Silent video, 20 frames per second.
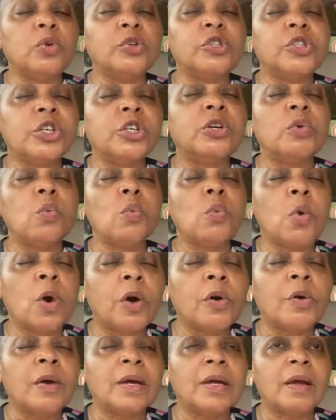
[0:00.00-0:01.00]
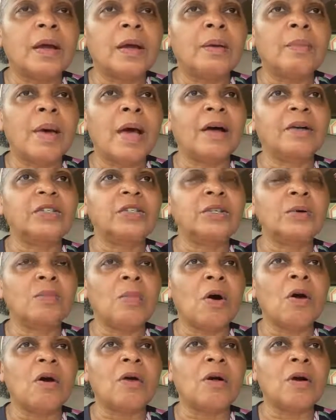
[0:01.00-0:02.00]
shouldn't worry about
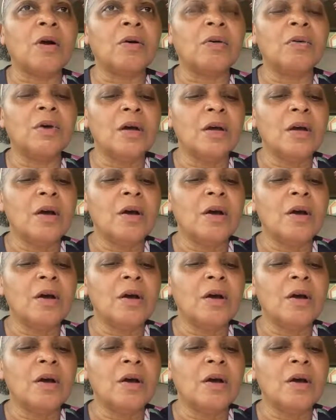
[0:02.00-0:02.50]
tomorrow